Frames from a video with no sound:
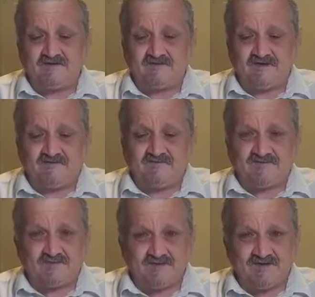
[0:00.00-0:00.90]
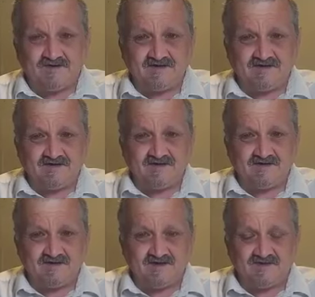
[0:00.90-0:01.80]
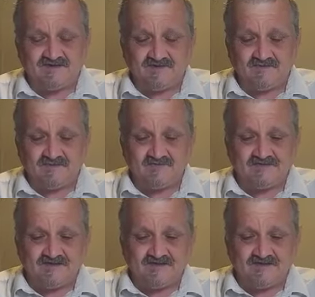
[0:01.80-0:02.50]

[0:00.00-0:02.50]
ready for spring and a nice summer.